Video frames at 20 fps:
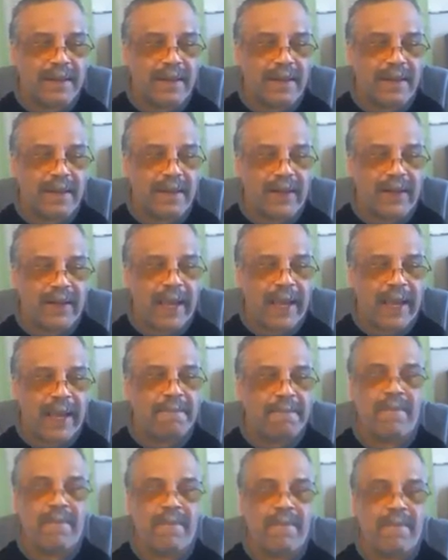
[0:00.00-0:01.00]
Okay?
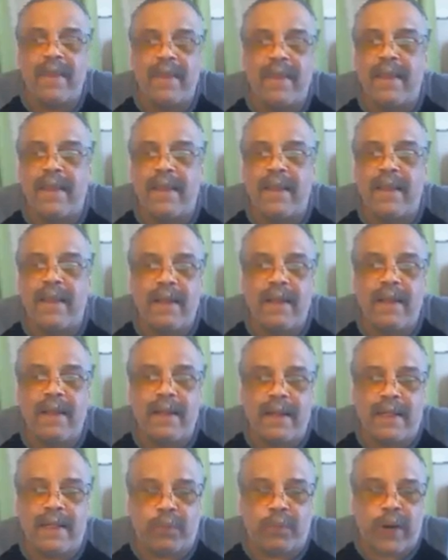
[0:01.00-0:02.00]

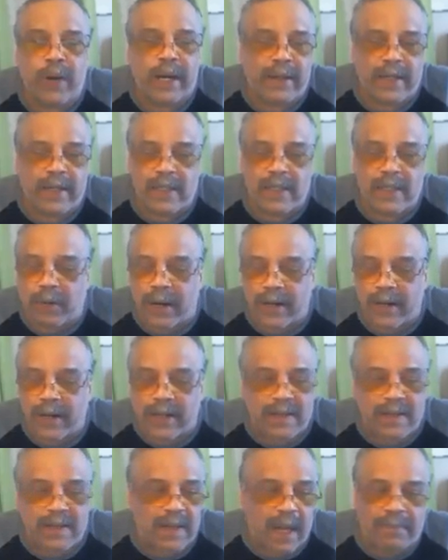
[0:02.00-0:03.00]
Let's bring
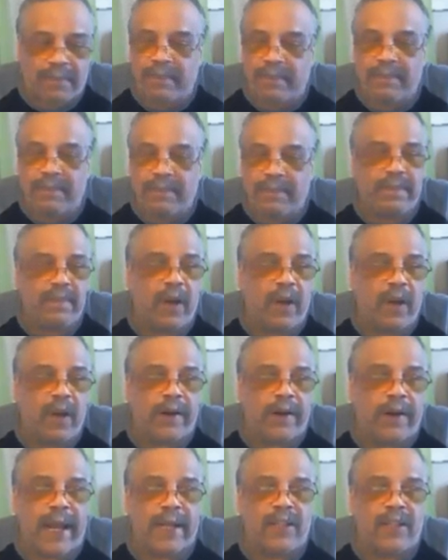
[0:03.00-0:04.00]
this up
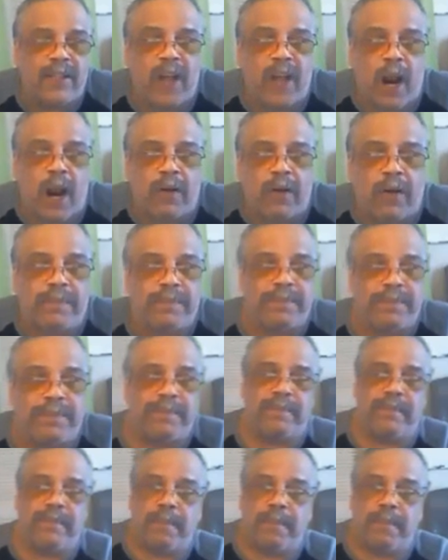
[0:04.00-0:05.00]
on that chart
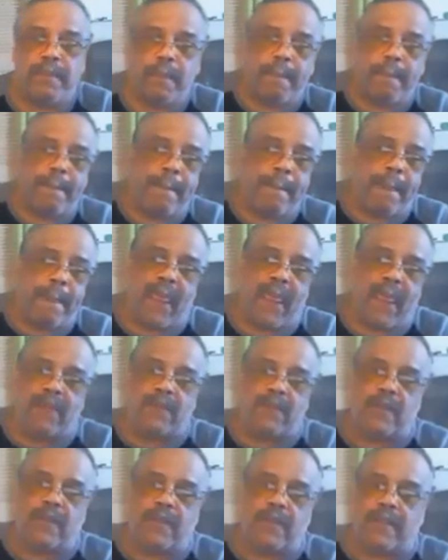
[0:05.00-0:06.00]

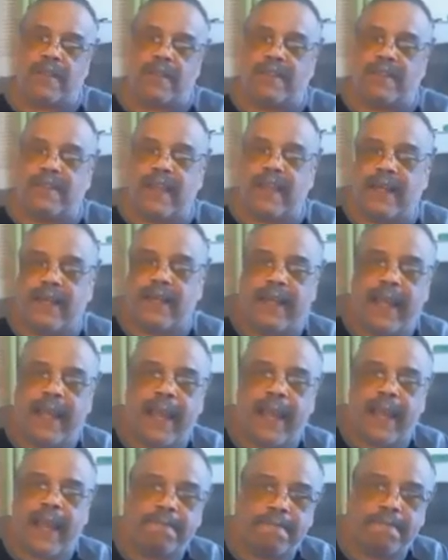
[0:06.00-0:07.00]
so you can see it
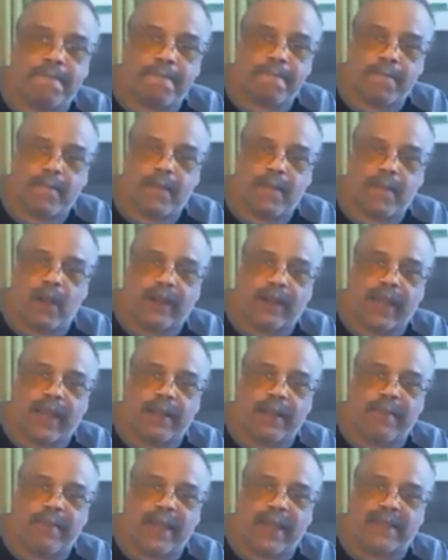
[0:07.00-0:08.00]
again.
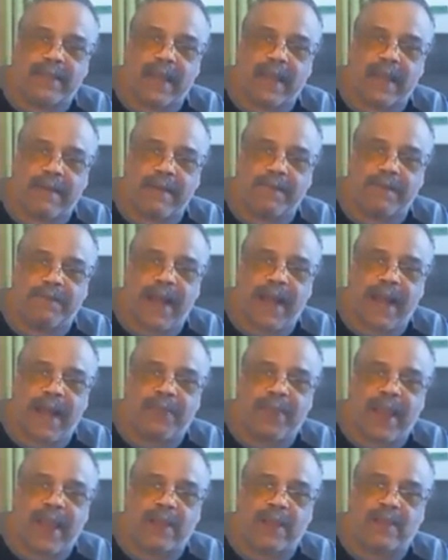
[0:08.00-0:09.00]
Okay, you made
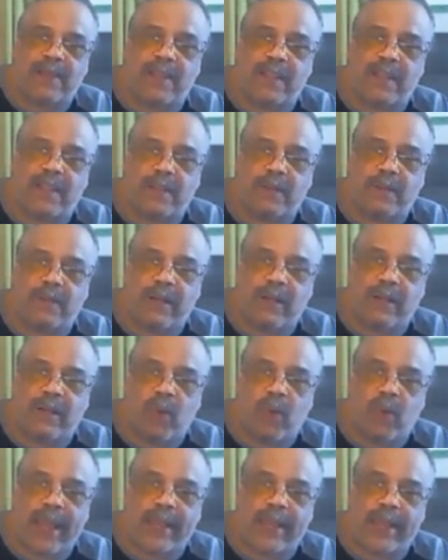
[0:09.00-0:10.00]
$75,000 in
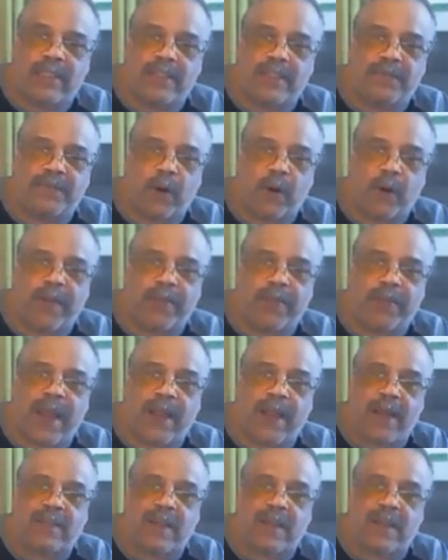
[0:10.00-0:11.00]
your wages,
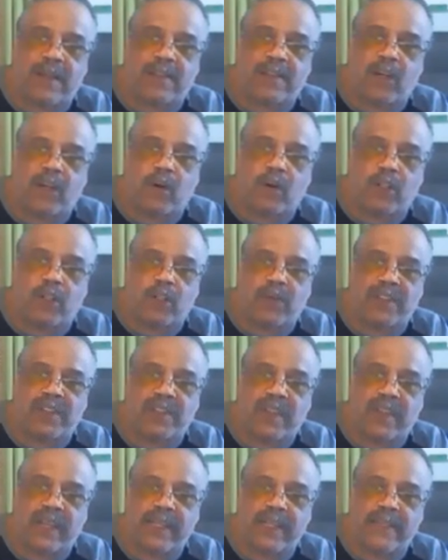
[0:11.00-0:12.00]
$40,000 in gross
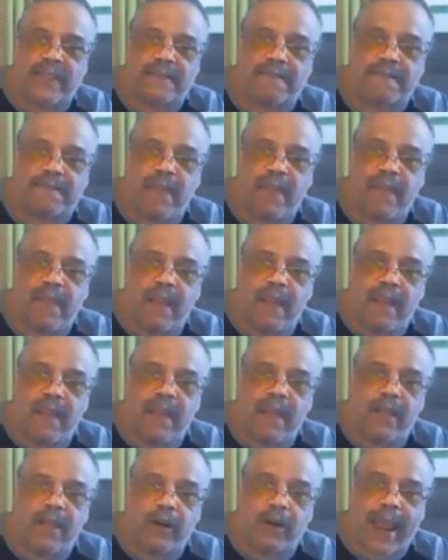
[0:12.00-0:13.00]
receipt.
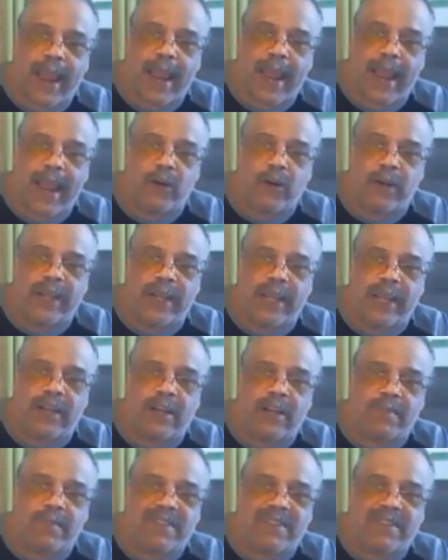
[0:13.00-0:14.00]
Your annual
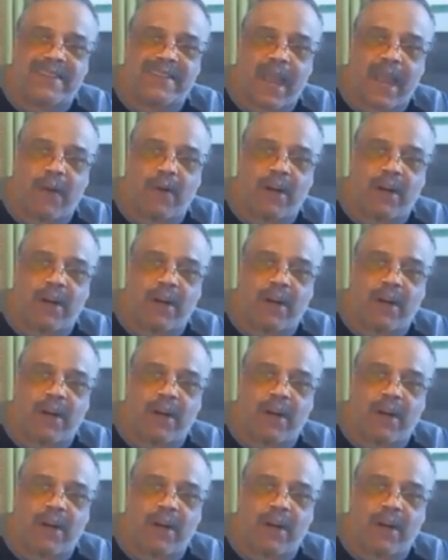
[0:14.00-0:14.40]
income is now